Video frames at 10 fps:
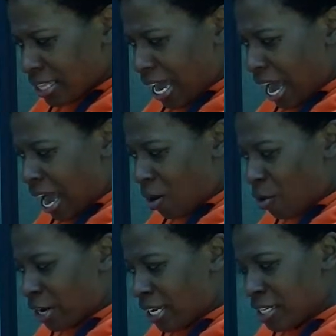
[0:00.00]
The
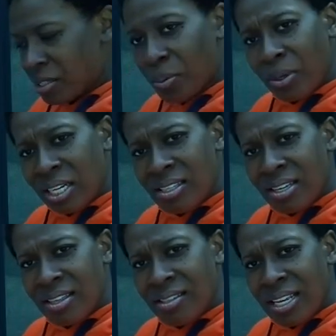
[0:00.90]
hour hand is pointing
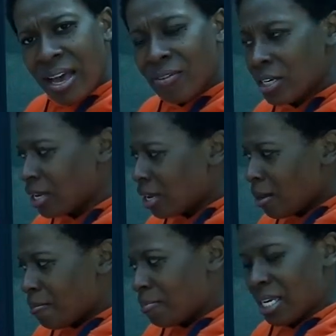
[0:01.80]
to the 7.
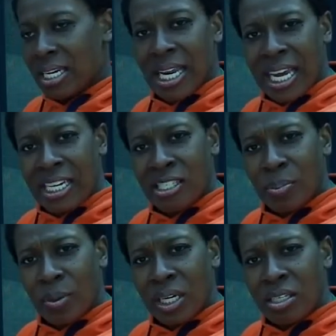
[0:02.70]
Minute hand is
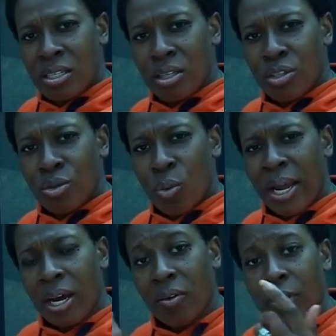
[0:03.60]
pointing to the
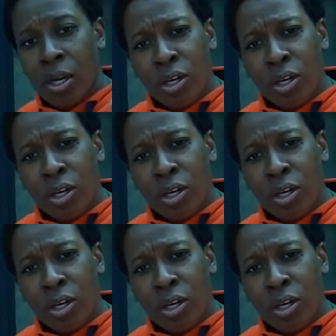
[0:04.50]
12.